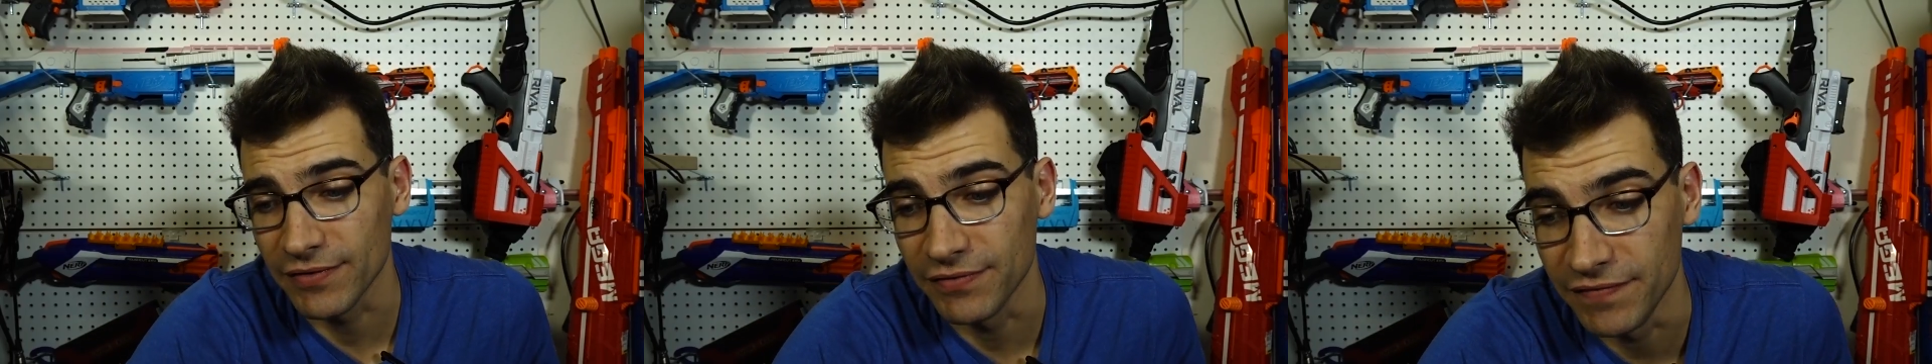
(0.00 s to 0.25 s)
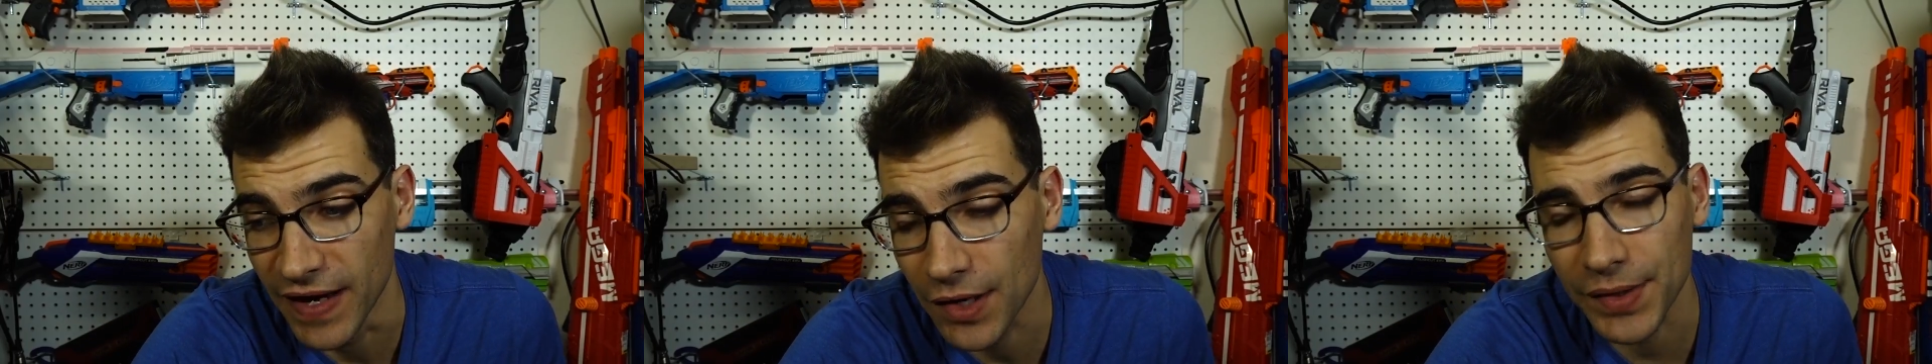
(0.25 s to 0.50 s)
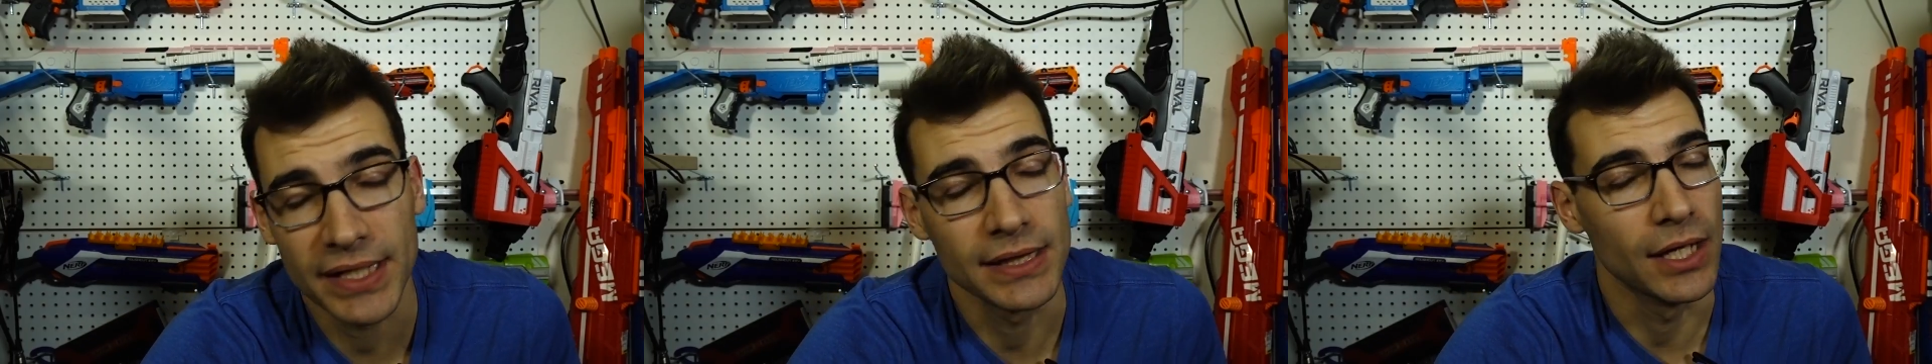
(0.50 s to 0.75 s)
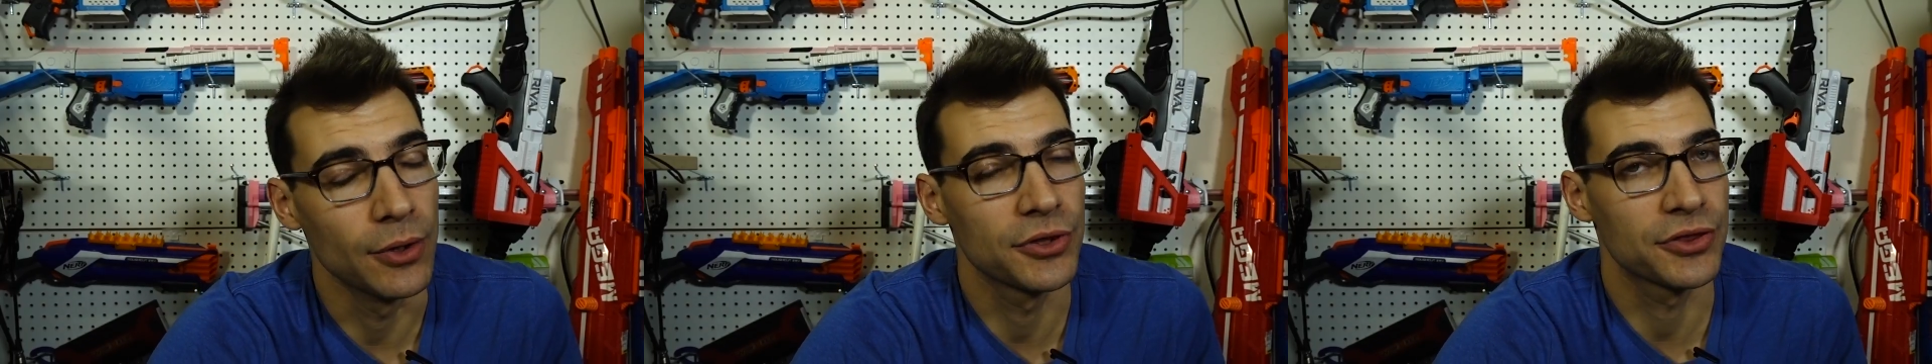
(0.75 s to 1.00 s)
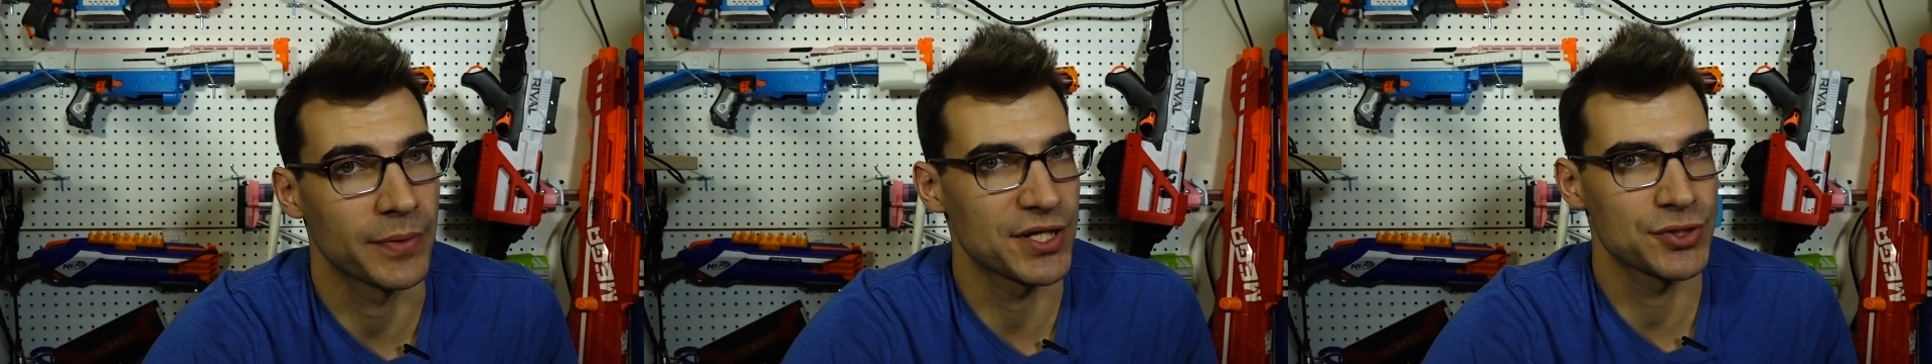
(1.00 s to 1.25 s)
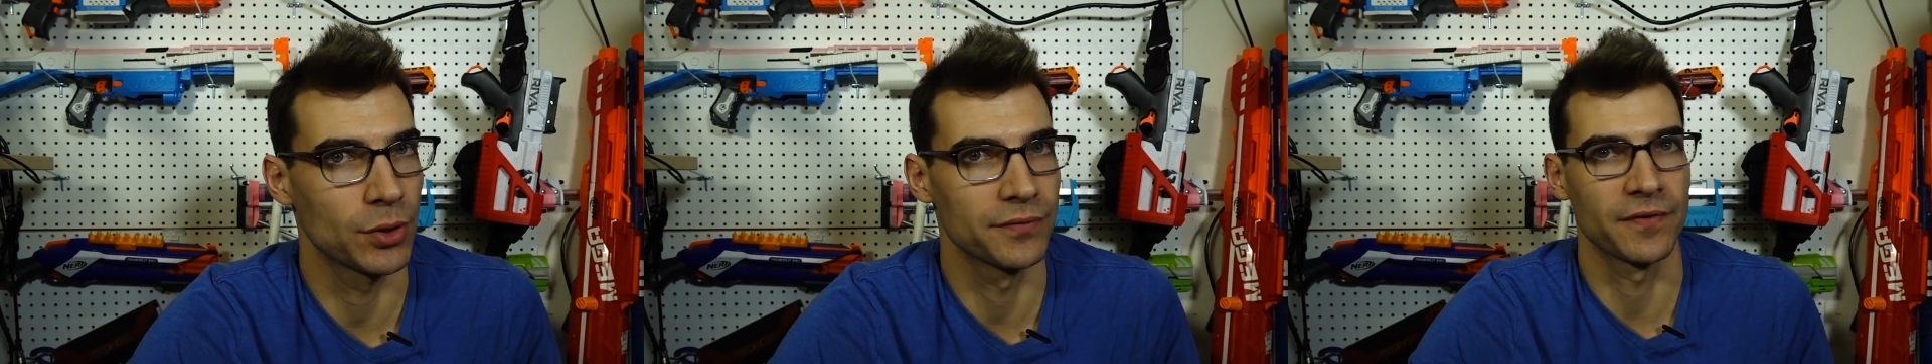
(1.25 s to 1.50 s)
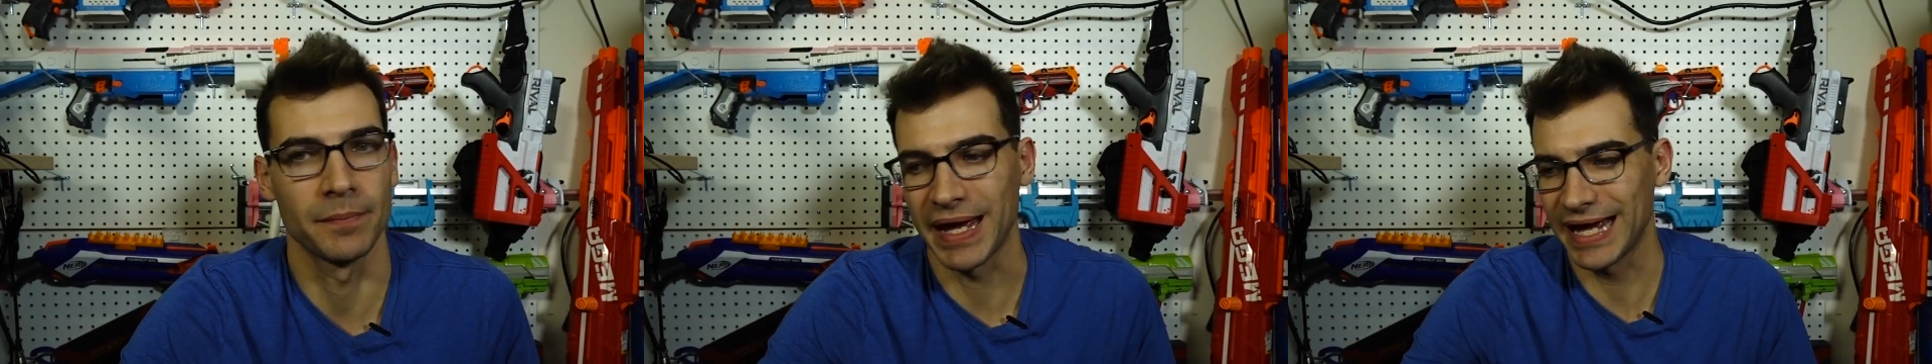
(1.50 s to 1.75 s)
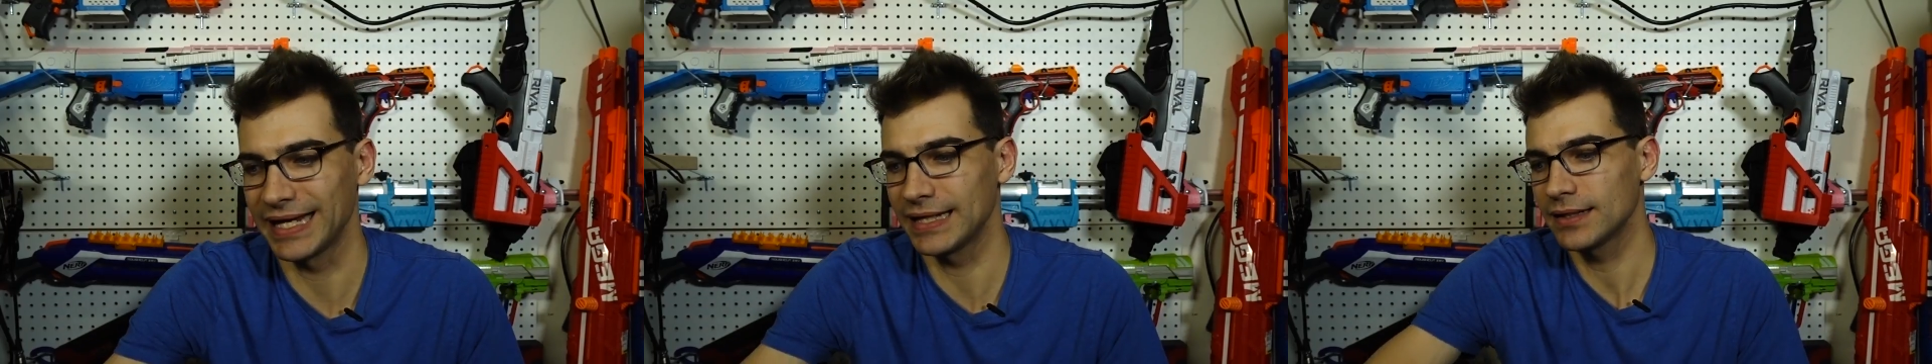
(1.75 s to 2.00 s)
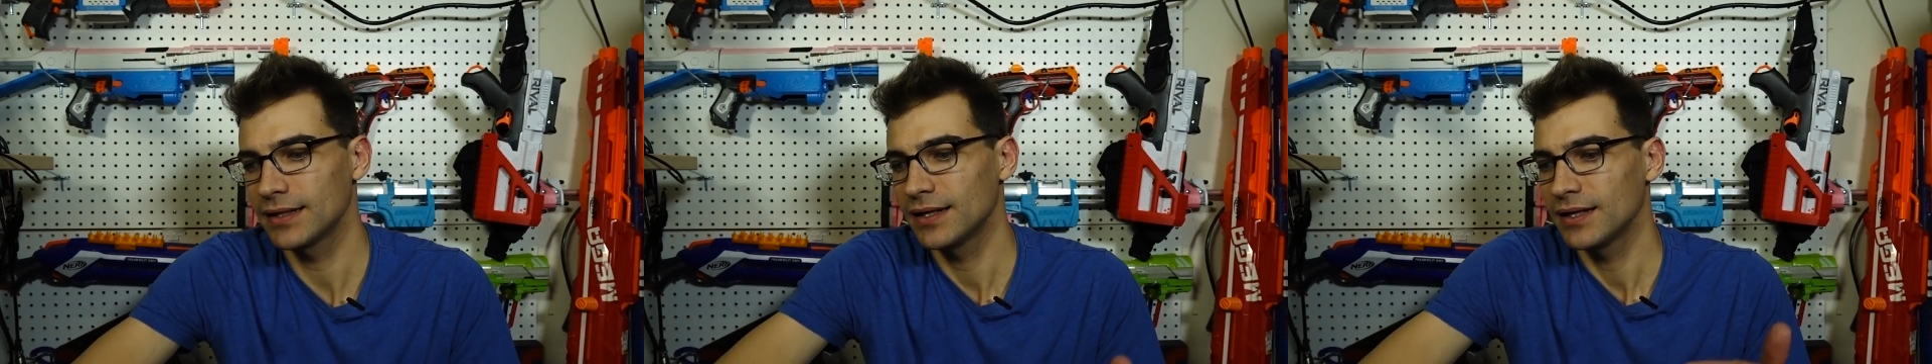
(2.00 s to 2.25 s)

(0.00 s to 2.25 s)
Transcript: a very low threshold for pain.